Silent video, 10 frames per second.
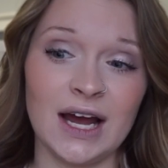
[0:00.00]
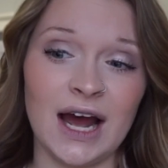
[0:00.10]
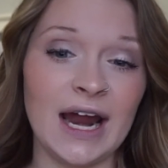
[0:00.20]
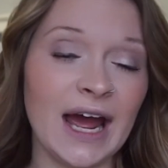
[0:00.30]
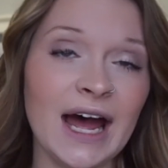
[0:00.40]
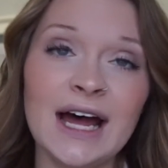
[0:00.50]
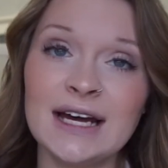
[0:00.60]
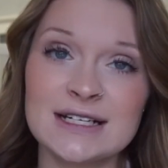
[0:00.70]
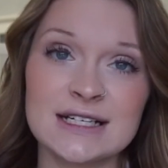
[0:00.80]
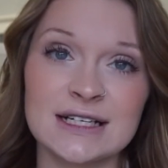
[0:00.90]
I
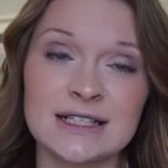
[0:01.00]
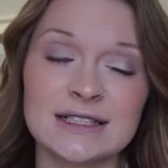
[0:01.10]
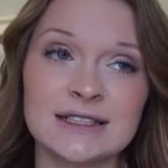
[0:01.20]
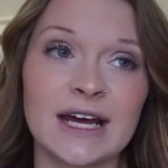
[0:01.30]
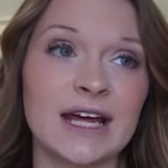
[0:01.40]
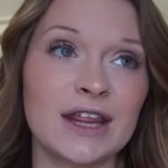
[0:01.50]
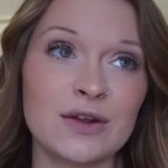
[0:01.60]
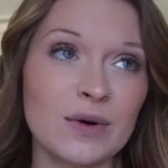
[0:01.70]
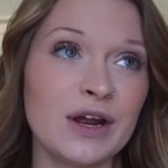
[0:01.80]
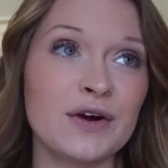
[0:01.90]
had like
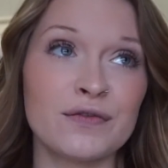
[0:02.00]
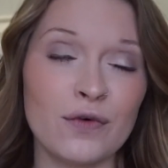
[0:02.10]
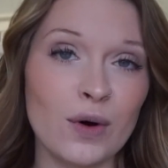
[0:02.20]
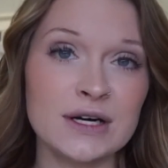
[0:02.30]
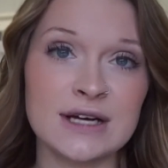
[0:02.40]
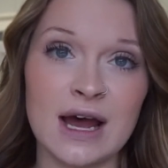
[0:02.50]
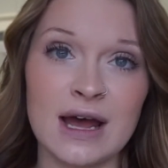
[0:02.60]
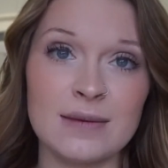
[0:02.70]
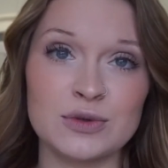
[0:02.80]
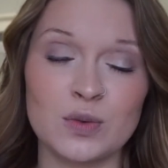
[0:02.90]
3 or 4
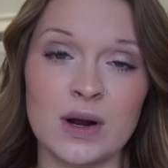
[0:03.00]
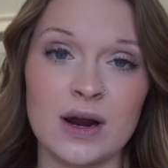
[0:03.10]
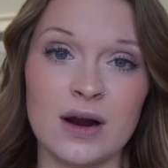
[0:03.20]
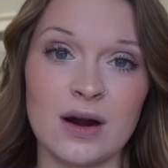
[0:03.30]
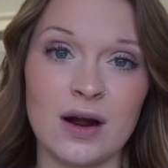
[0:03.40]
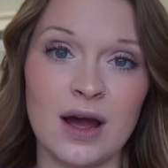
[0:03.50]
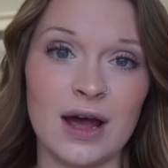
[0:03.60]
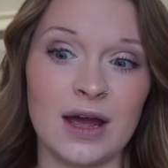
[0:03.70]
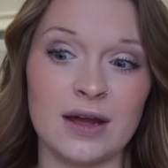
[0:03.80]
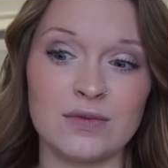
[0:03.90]
times where
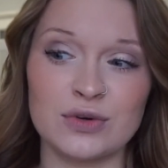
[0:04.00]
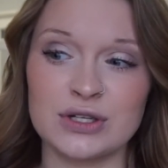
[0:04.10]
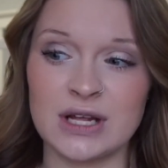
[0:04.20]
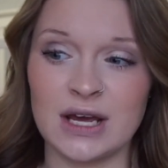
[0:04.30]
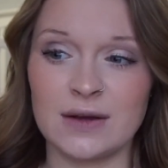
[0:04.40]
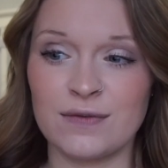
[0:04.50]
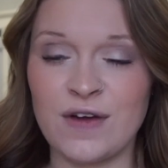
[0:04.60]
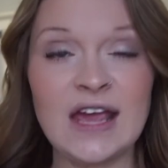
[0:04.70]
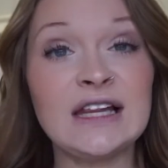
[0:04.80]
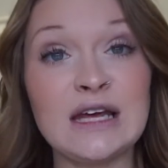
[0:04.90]
I was like
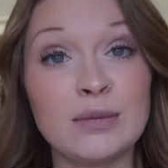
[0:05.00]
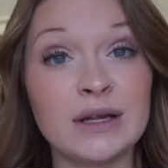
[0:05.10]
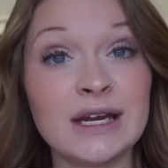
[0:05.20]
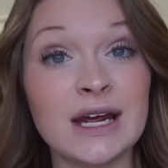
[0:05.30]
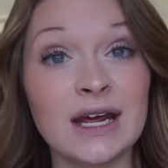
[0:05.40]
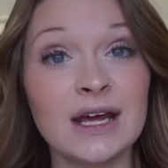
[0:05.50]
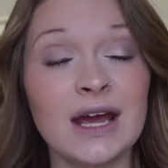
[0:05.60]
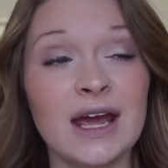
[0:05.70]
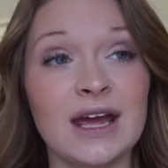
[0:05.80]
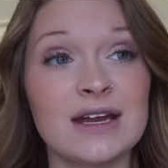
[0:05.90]
faintly bleeding,
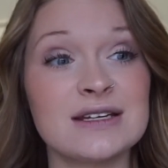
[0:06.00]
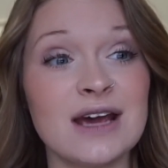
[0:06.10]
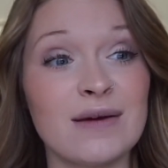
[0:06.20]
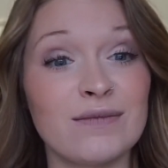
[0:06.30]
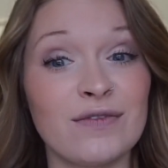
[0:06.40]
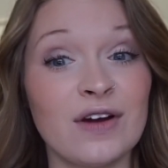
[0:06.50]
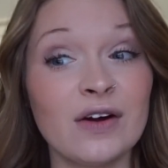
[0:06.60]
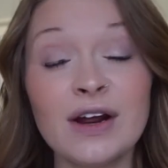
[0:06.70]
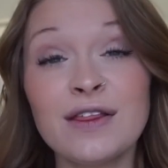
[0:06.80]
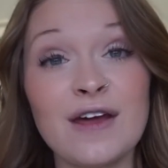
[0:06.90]
and I'm
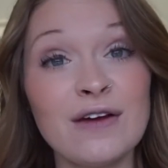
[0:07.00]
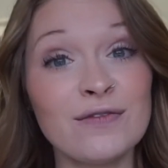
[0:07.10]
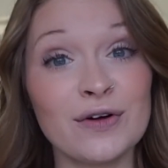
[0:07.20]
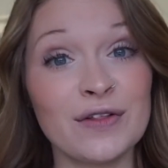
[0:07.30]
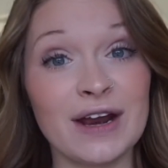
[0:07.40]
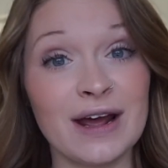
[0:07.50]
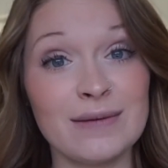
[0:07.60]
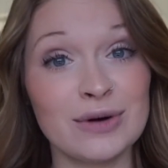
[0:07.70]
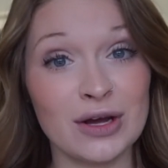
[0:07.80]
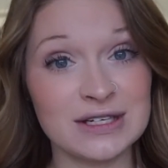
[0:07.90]
very thankful that
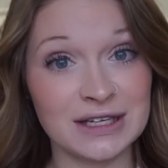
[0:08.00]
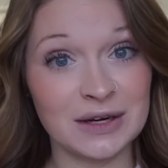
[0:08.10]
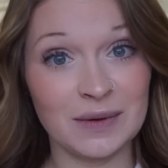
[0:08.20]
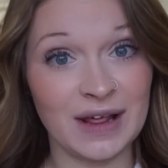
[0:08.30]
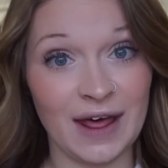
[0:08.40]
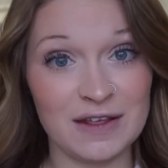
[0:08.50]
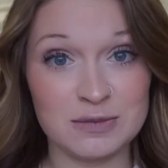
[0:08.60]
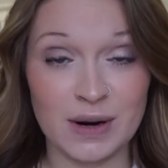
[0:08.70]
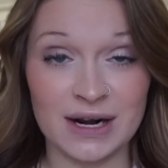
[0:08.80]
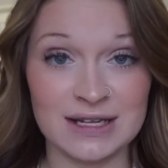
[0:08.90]
I'm not dealing with that this
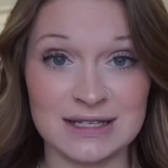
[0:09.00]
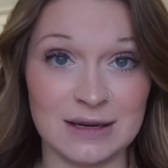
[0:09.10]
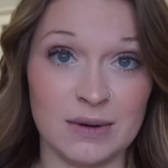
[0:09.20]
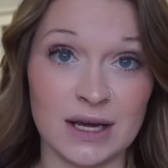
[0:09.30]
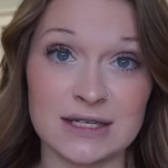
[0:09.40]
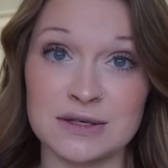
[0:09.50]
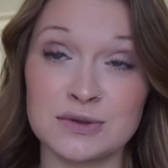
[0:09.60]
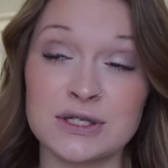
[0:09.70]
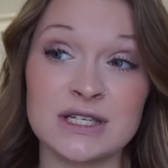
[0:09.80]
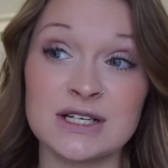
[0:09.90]
pregnancy, because it
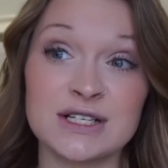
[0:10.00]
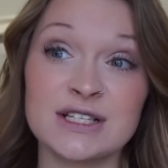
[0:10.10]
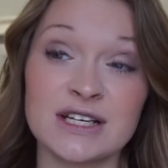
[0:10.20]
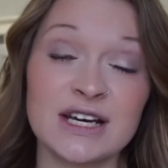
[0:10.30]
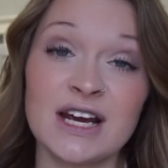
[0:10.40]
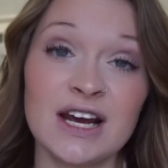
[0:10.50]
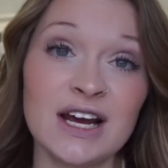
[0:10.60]
would seriously